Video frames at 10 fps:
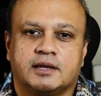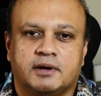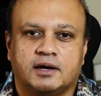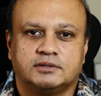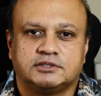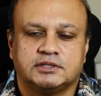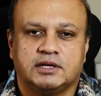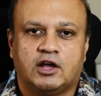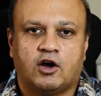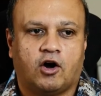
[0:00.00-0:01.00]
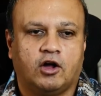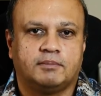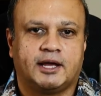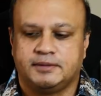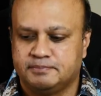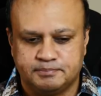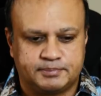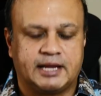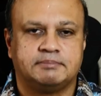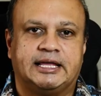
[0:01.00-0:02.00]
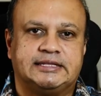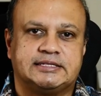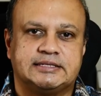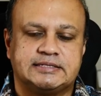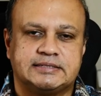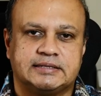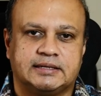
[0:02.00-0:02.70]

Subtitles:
about all my prime lenses,